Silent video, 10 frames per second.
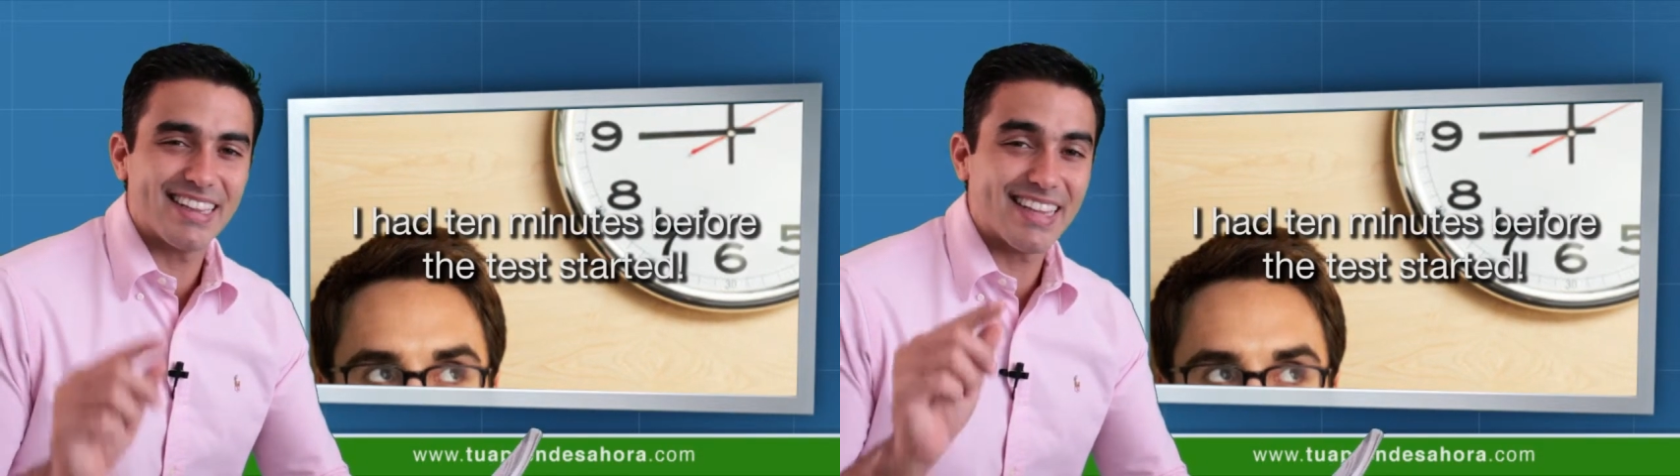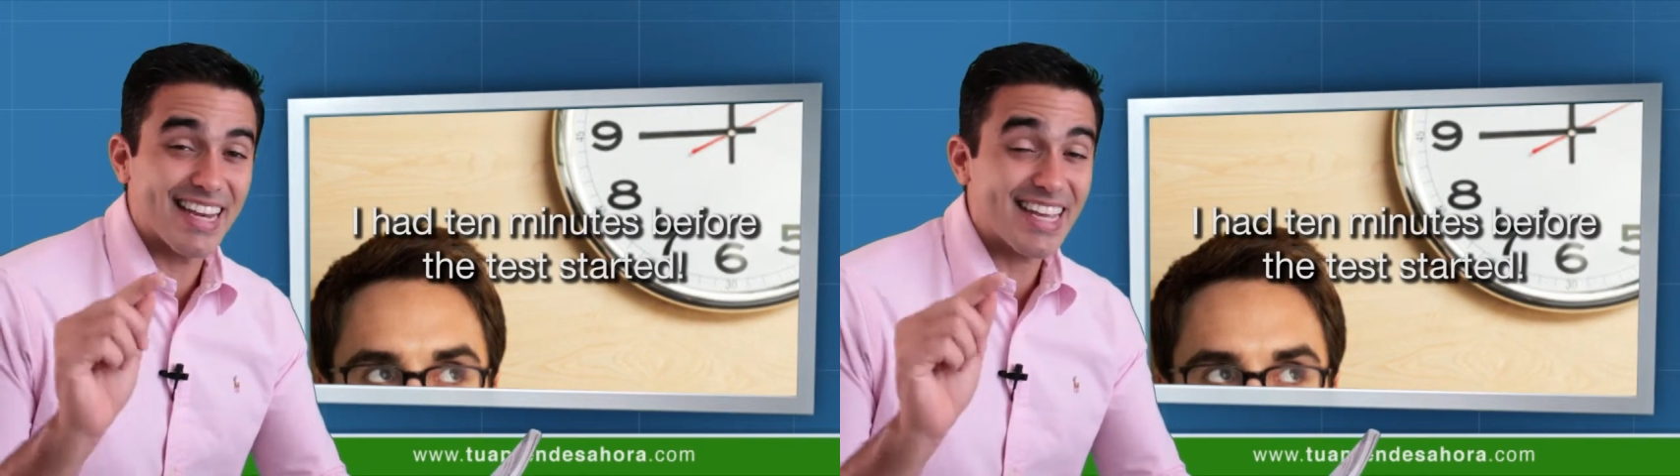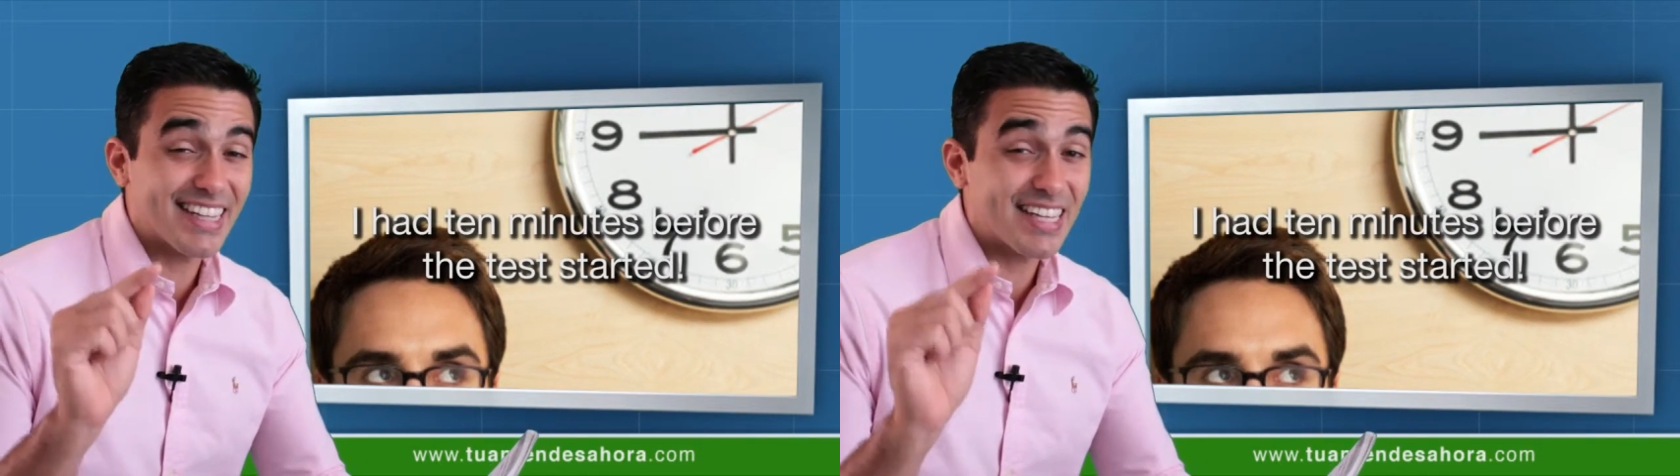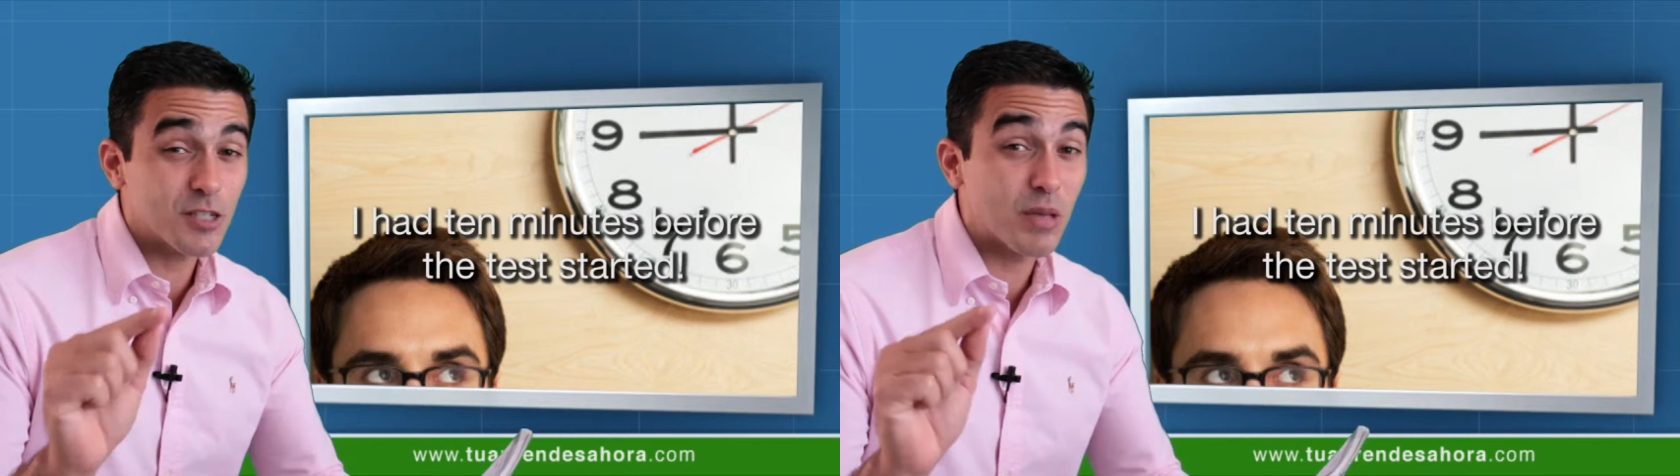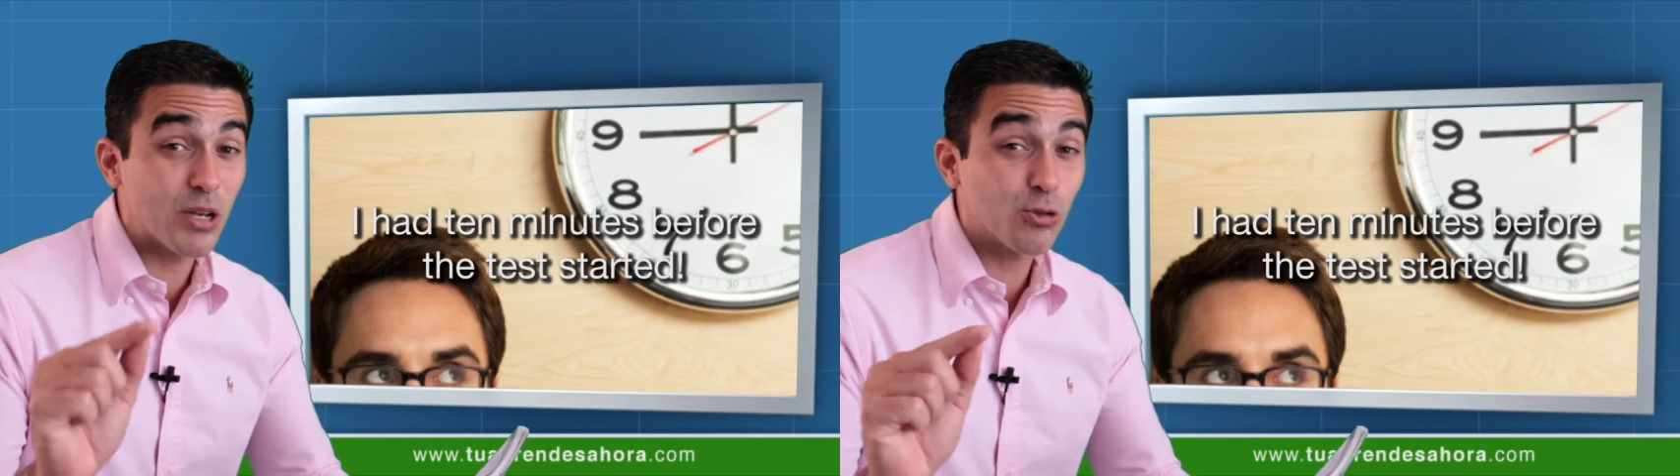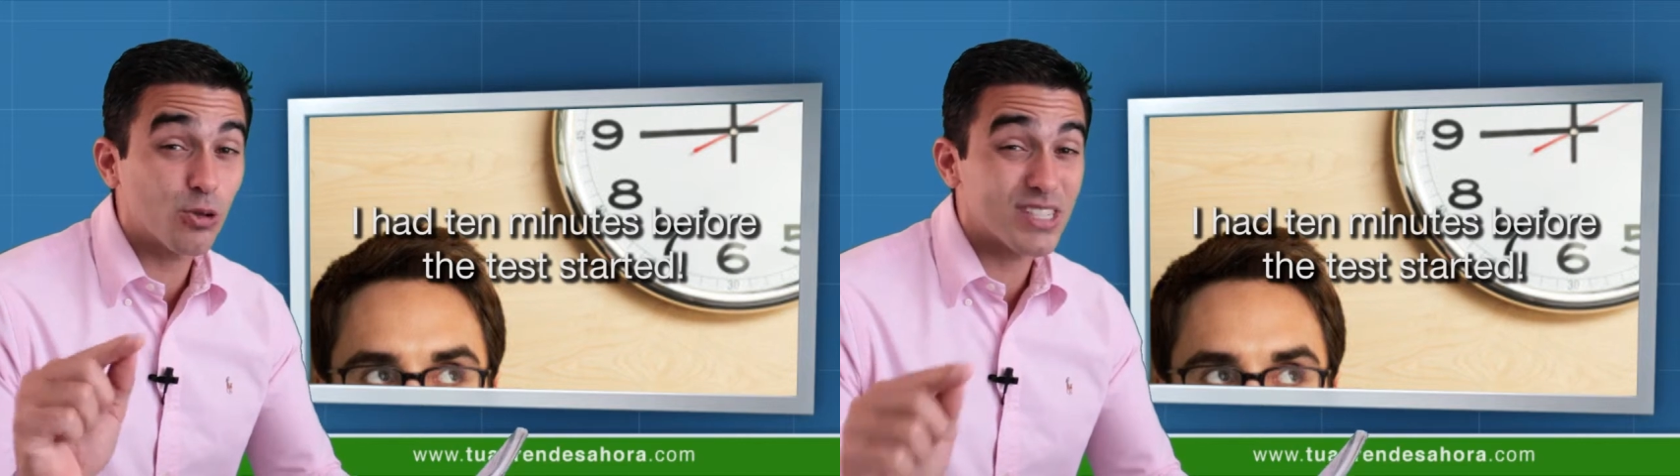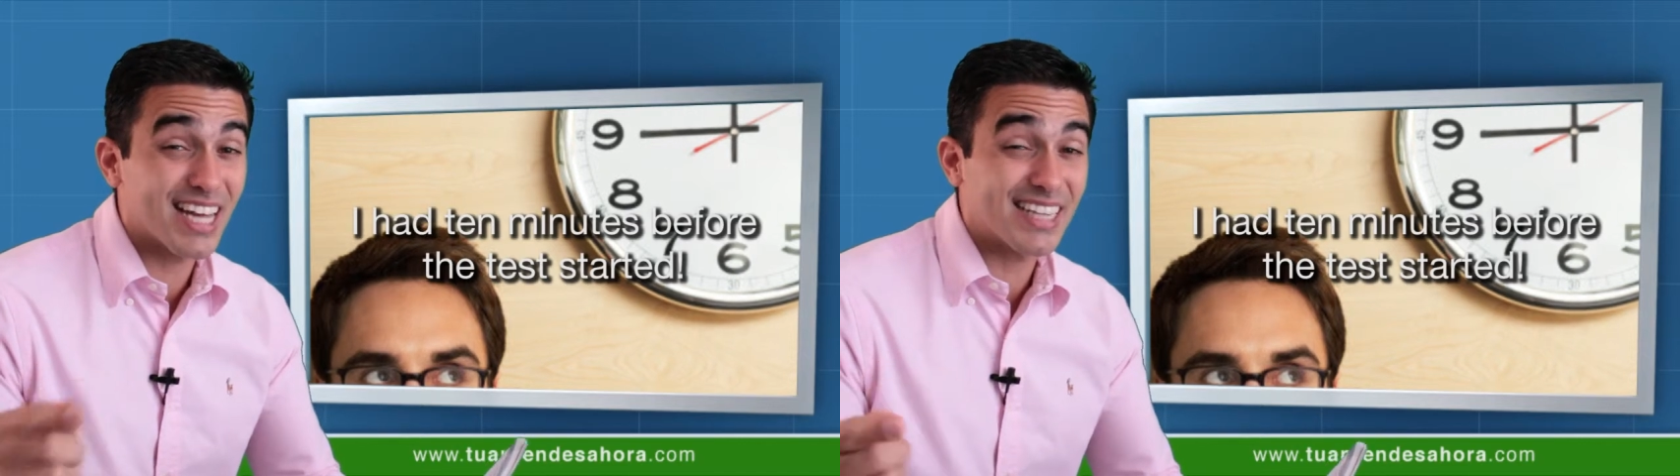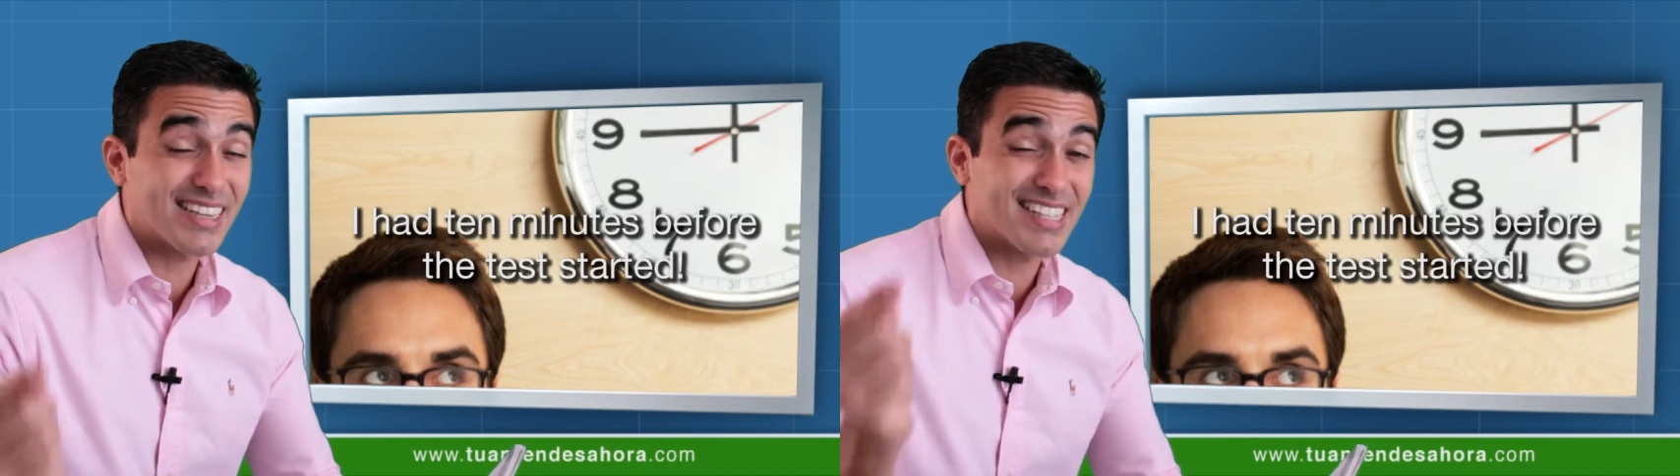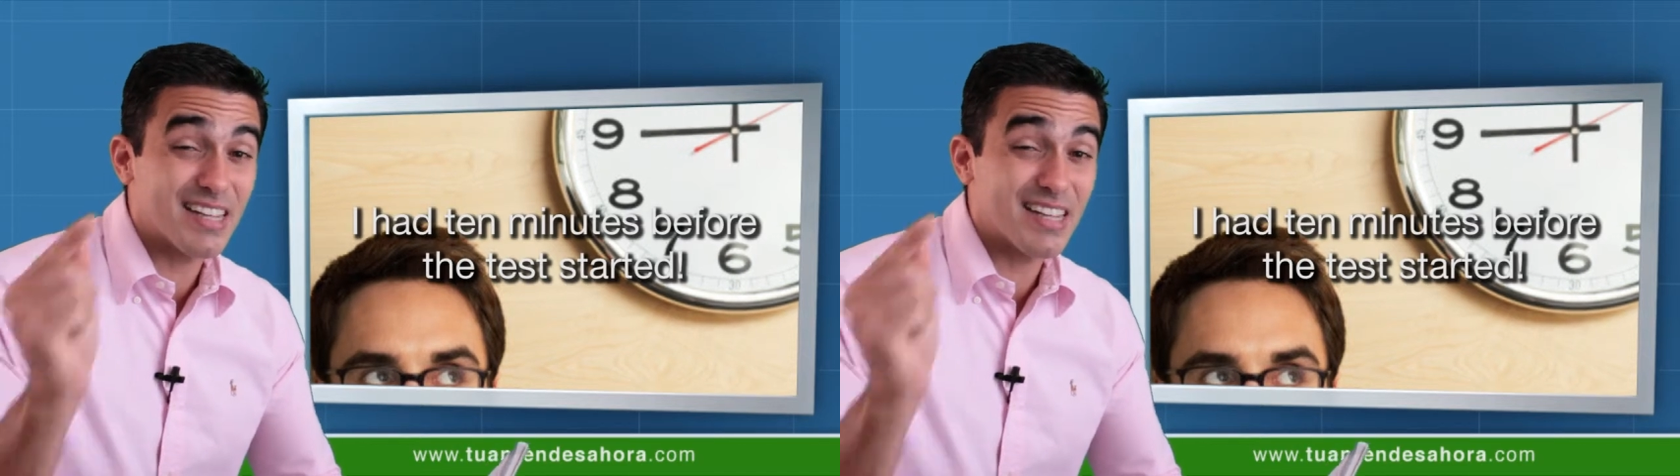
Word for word: Tenía 10 minutos antes